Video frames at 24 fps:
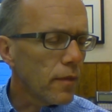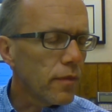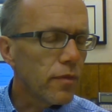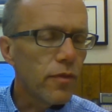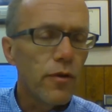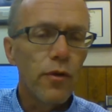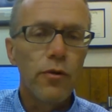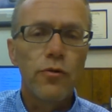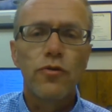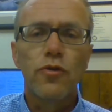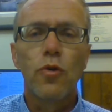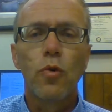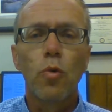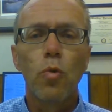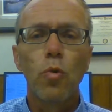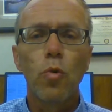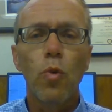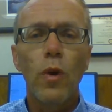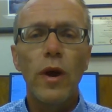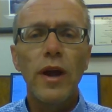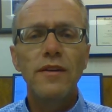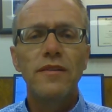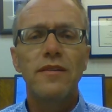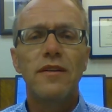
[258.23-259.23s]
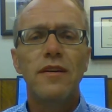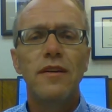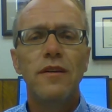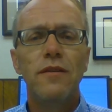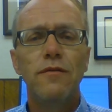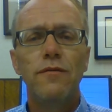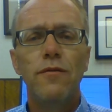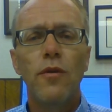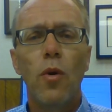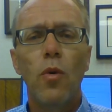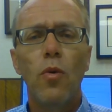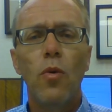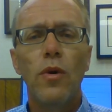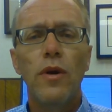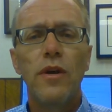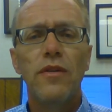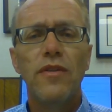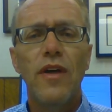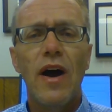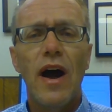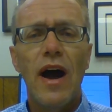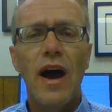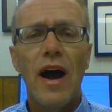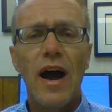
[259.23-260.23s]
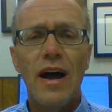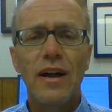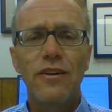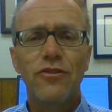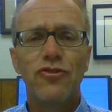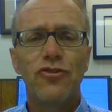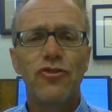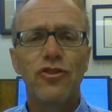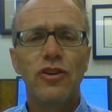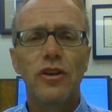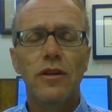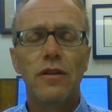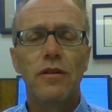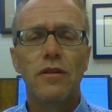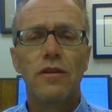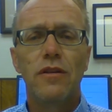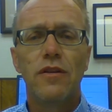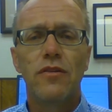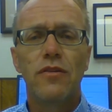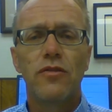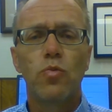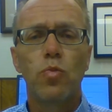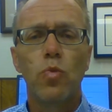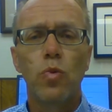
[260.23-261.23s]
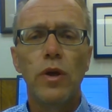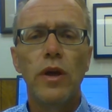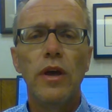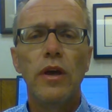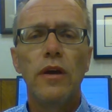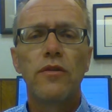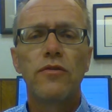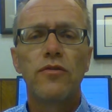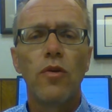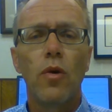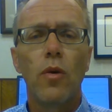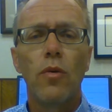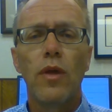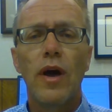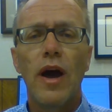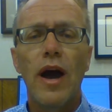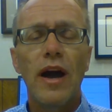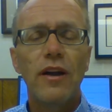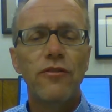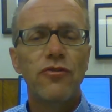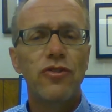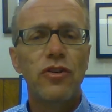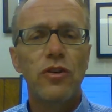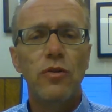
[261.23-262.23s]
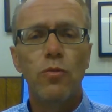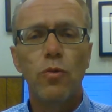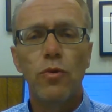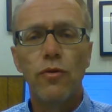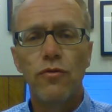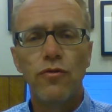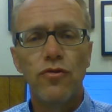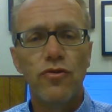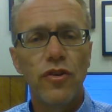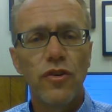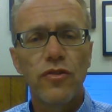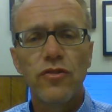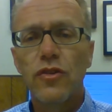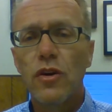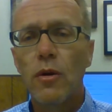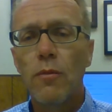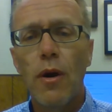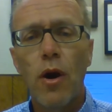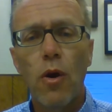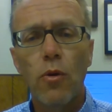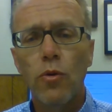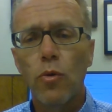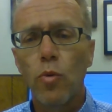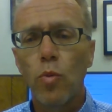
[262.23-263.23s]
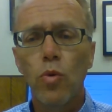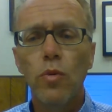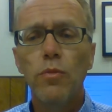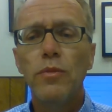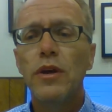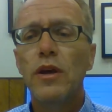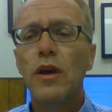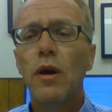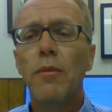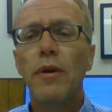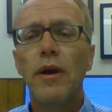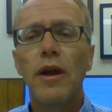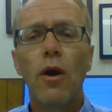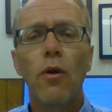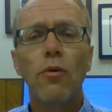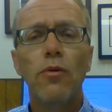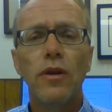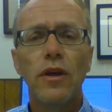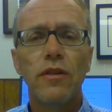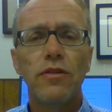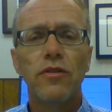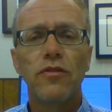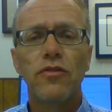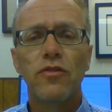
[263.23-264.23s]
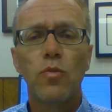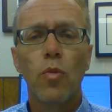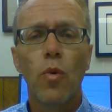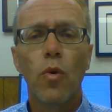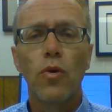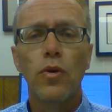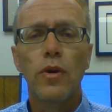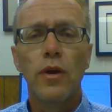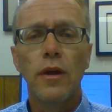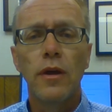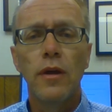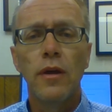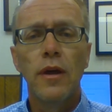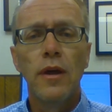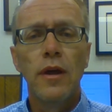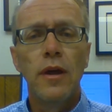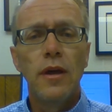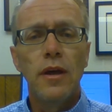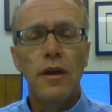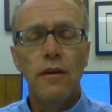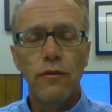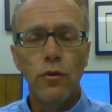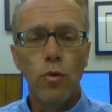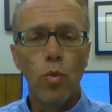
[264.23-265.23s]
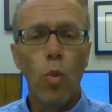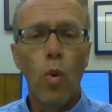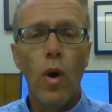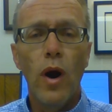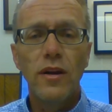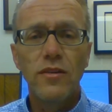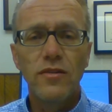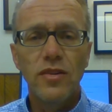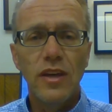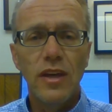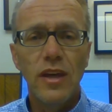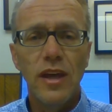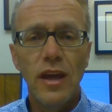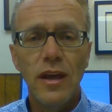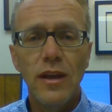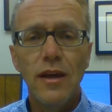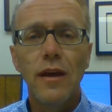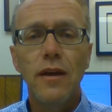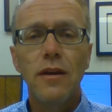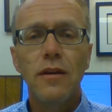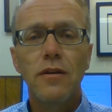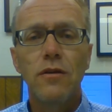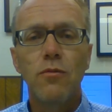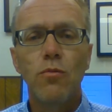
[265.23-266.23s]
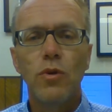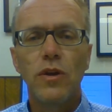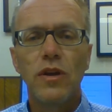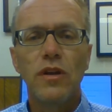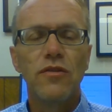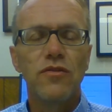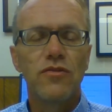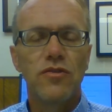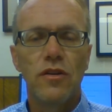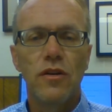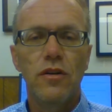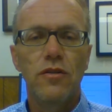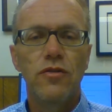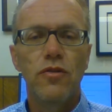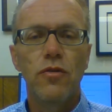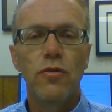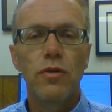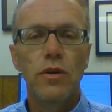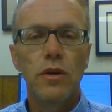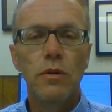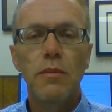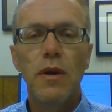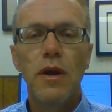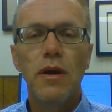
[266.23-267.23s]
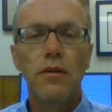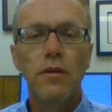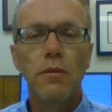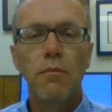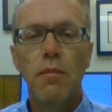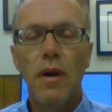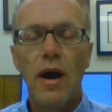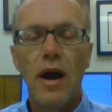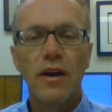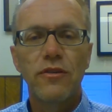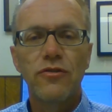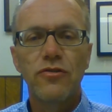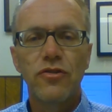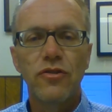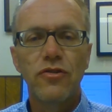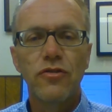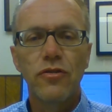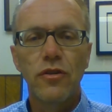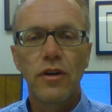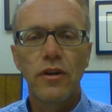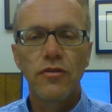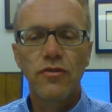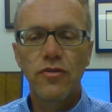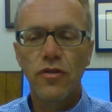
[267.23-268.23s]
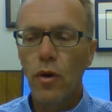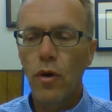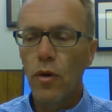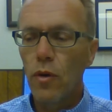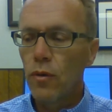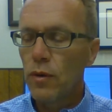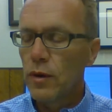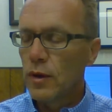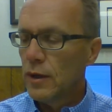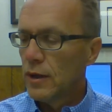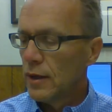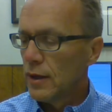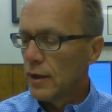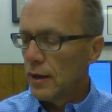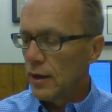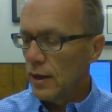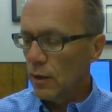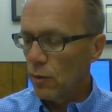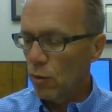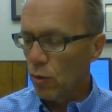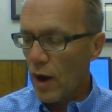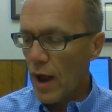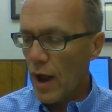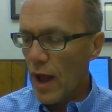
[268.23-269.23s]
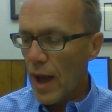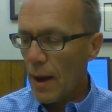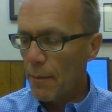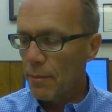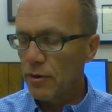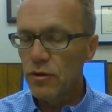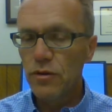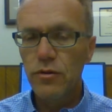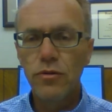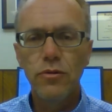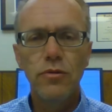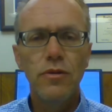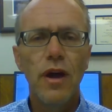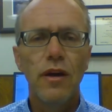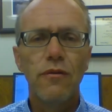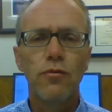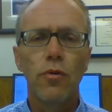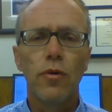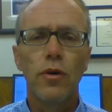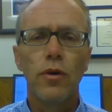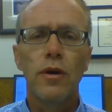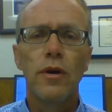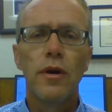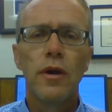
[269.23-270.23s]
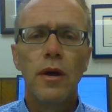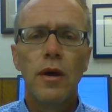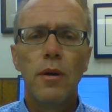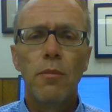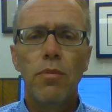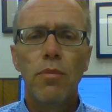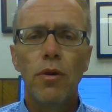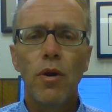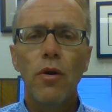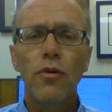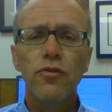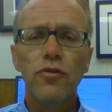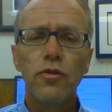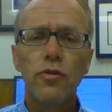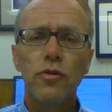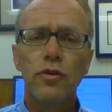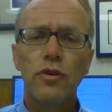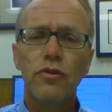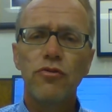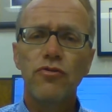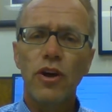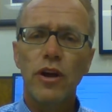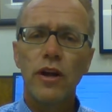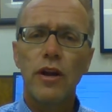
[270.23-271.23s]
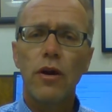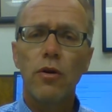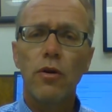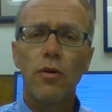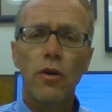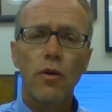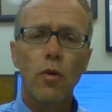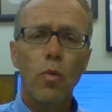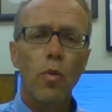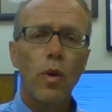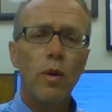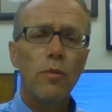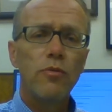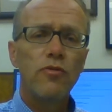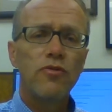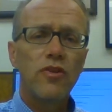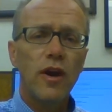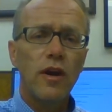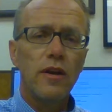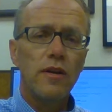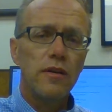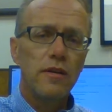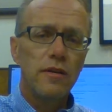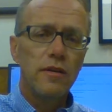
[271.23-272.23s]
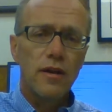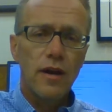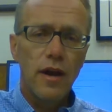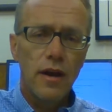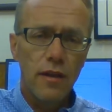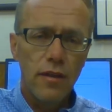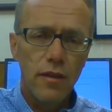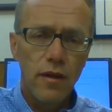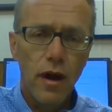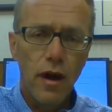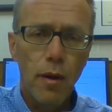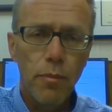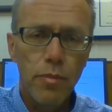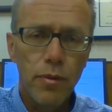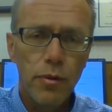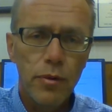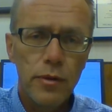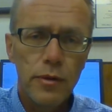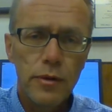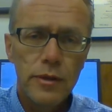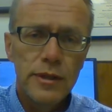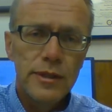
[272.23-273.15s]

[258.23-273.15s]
There's great info in the hot sheet this week. So the hot sheet would have just come out or will be coming out yet this morning. If you want to get it, we can send it to your email inbox. Just let us know. We're happy to do that for you. But also you can check it out on our website in kind of the upper,